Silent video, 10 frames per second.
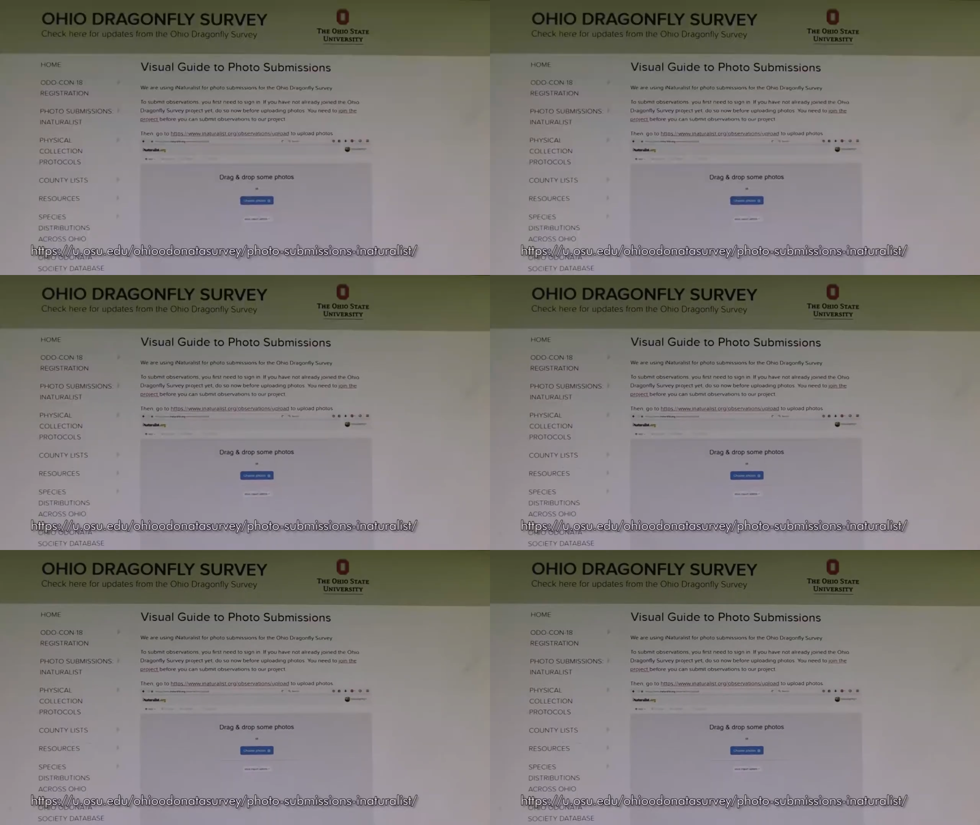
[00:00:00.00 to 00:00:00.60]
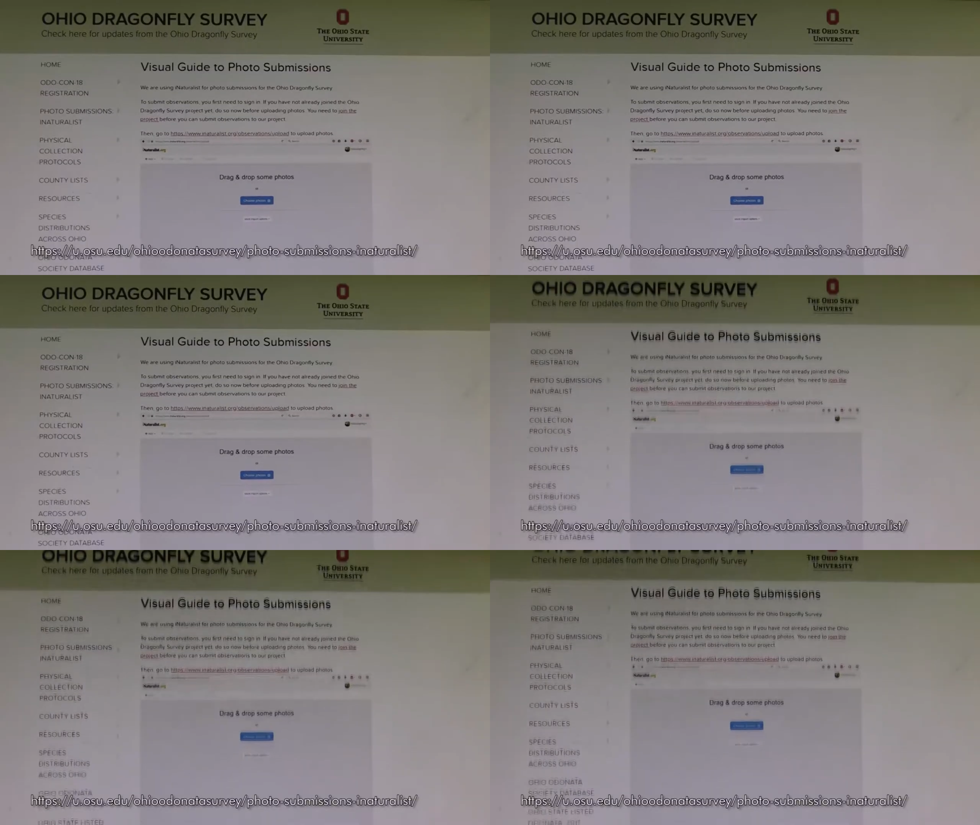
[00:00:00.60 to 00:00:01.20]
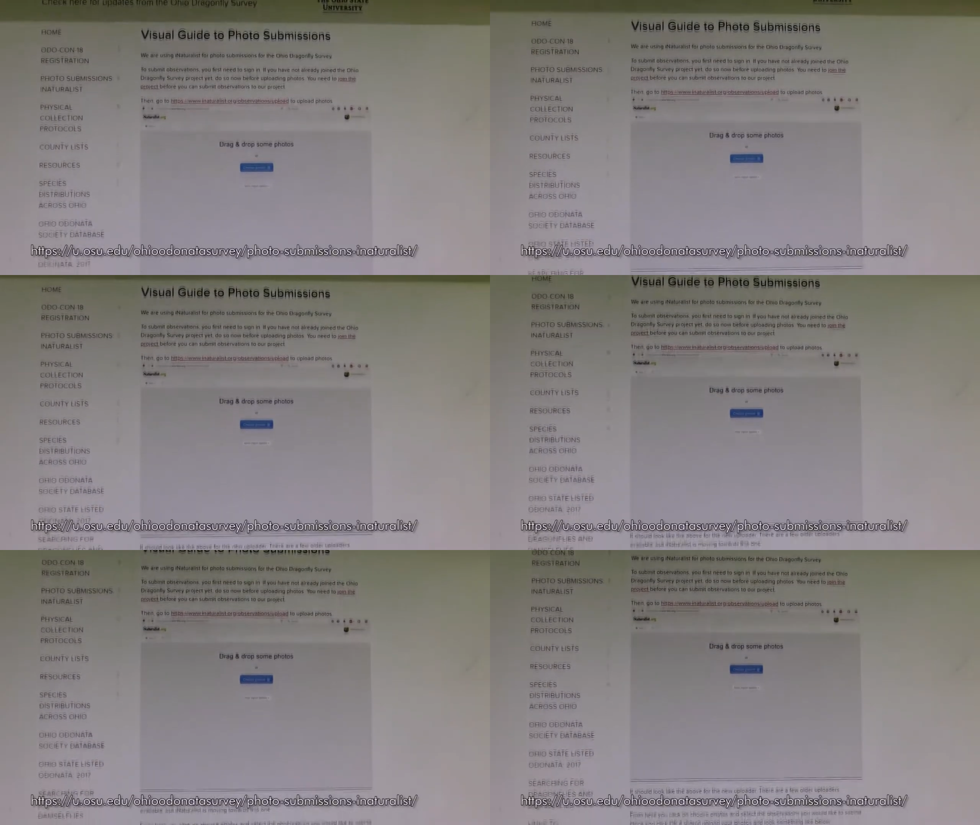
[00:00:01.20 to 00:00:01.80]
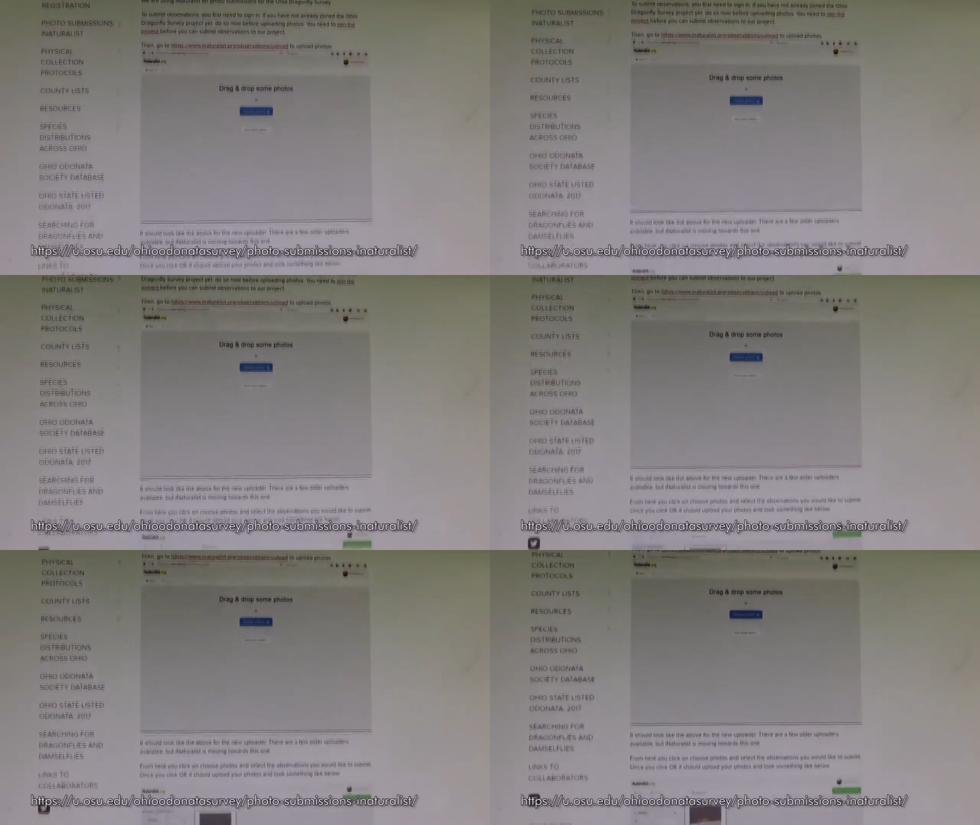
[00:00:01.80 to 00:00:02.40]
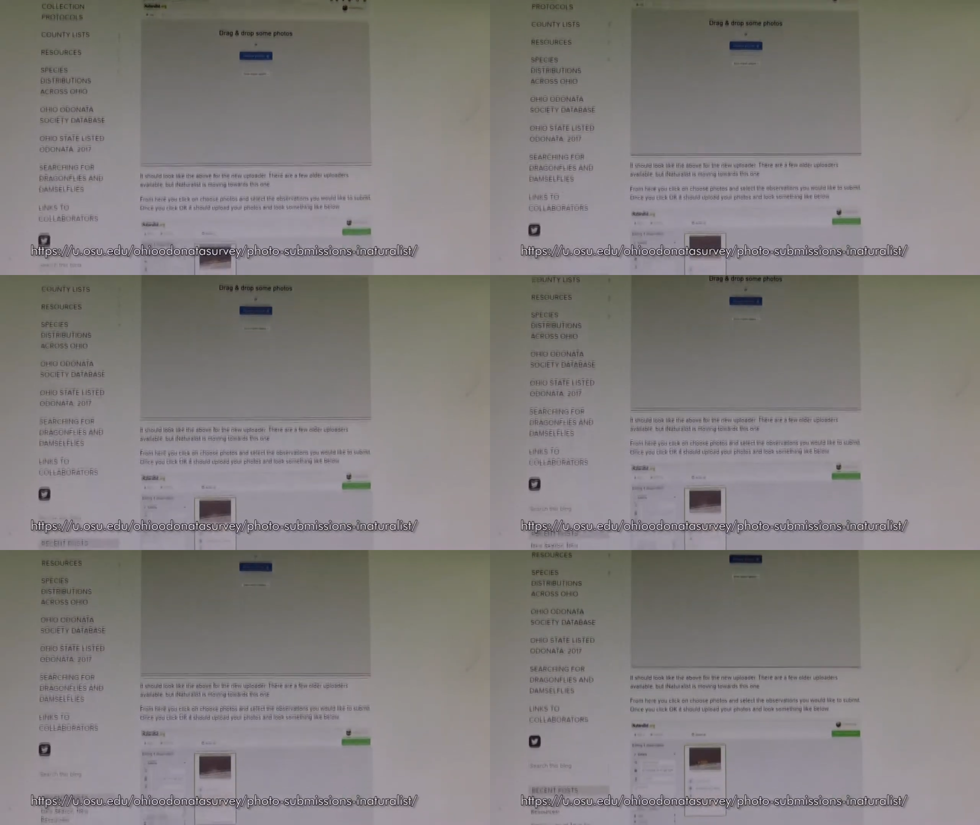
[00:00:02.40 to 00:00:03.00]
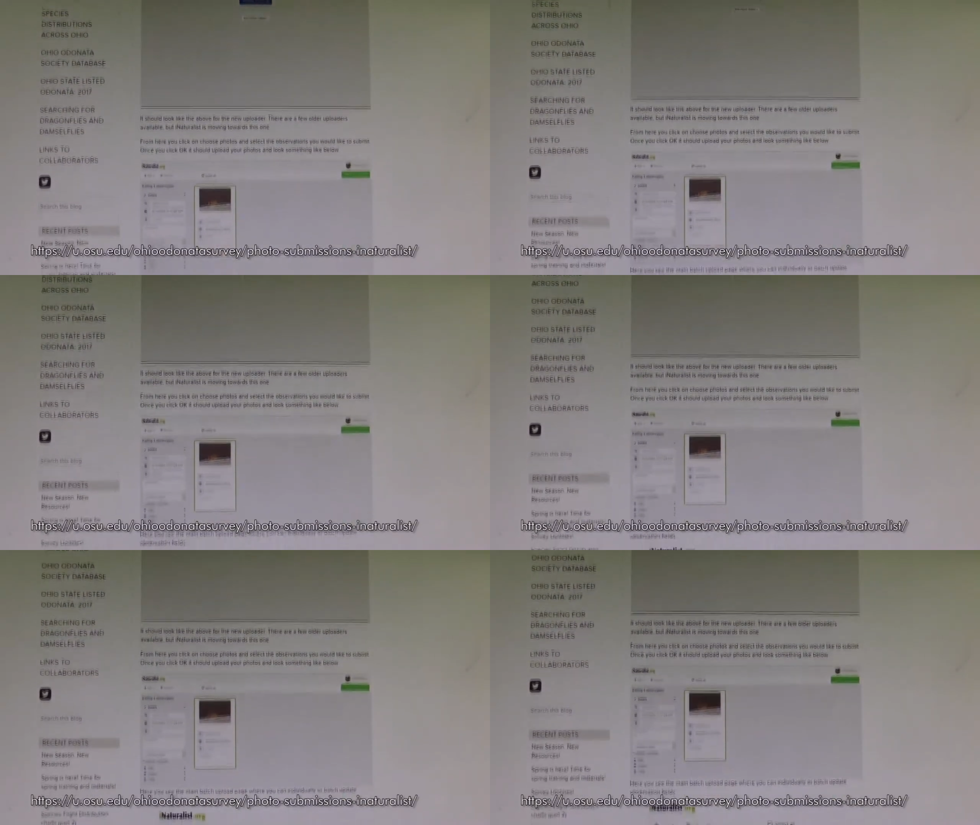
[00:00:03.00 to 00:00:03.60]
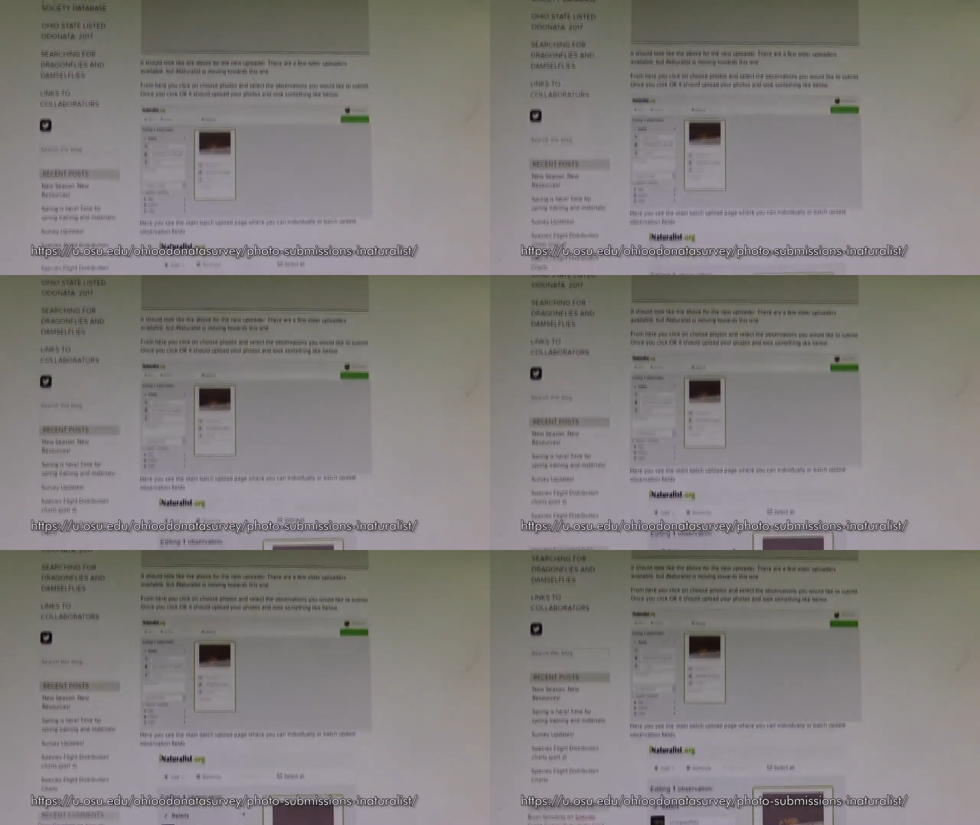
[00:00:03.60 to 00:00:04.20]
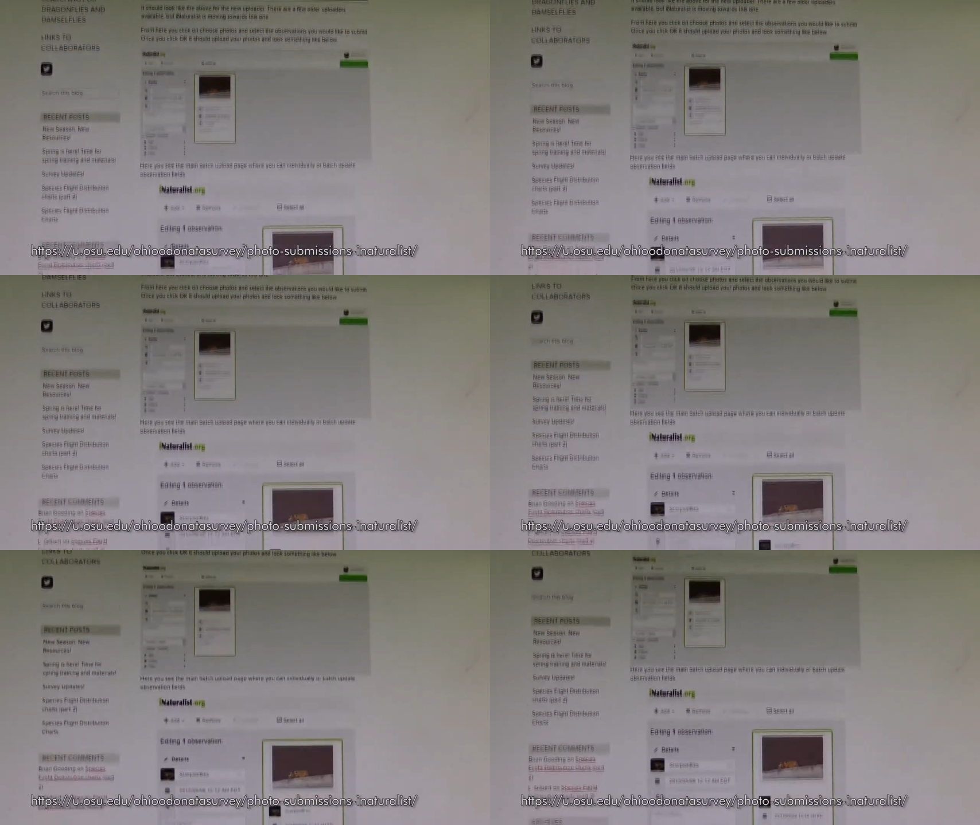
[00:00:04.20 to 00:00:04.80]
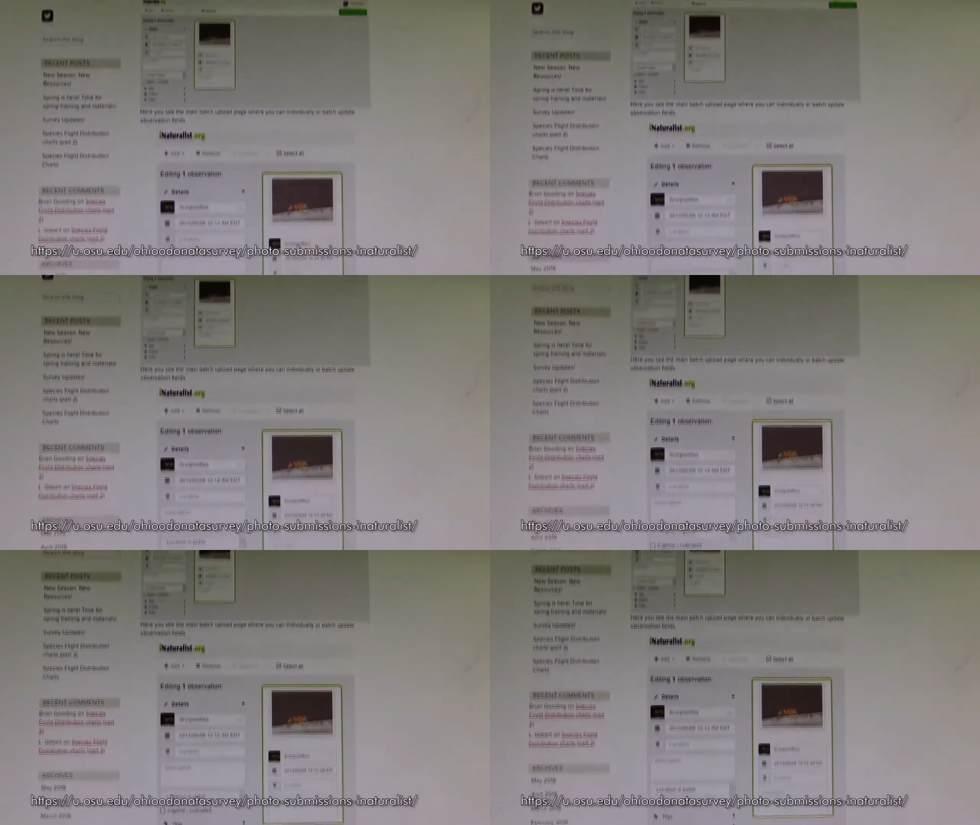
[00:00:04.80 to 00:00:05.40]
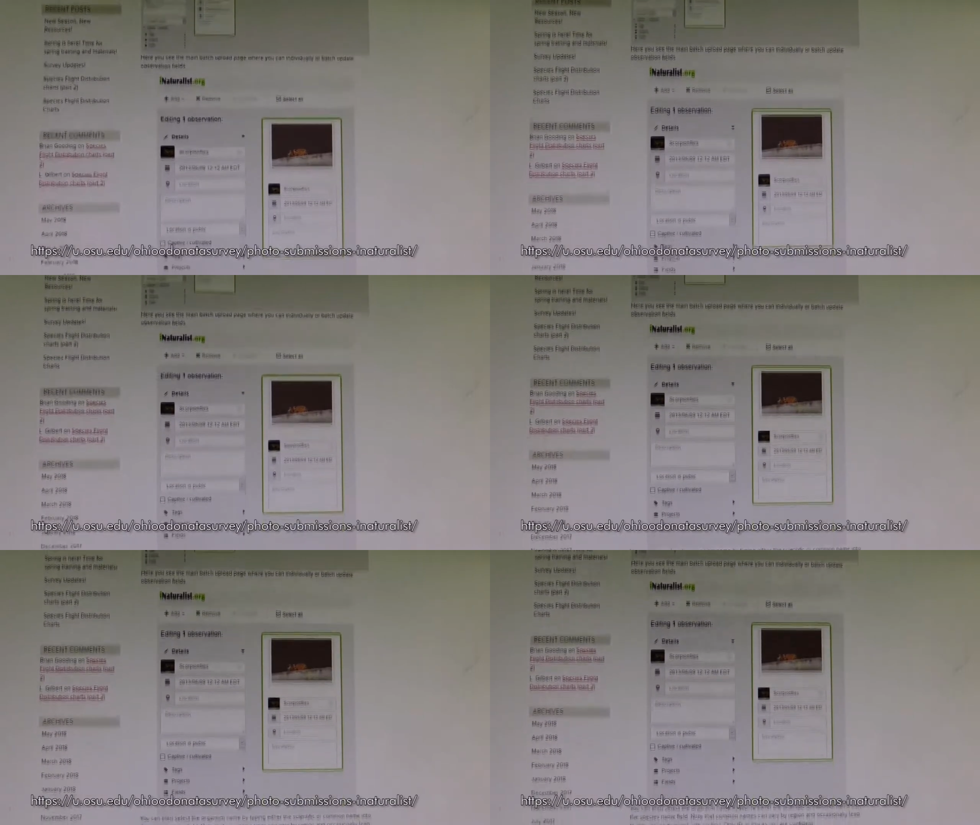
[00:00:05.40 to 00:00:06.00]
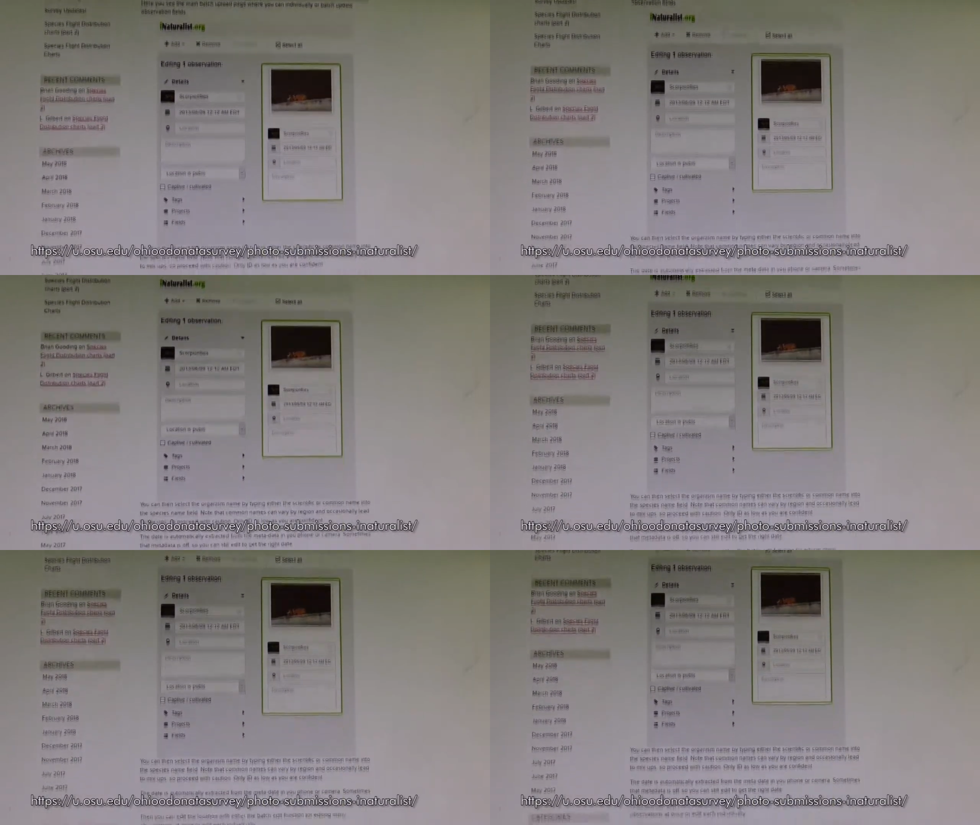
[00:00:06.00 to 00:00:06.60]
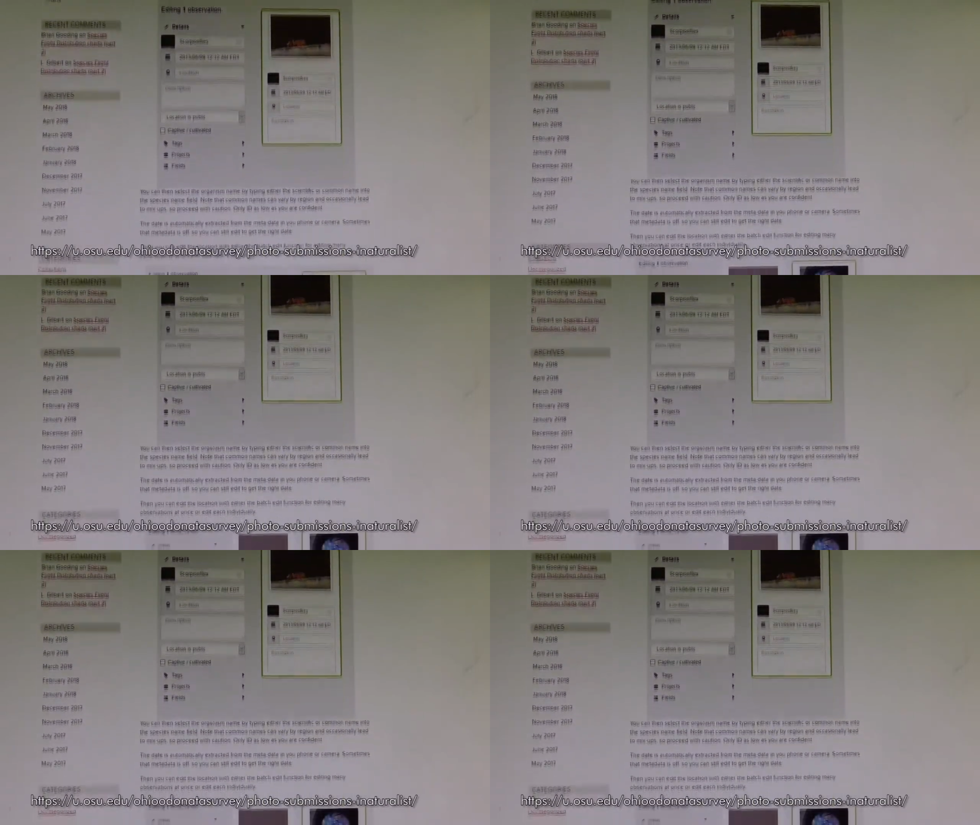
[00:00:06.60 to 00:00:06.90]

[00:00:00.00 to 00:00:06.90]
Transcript: Nobody's mouth can be seen.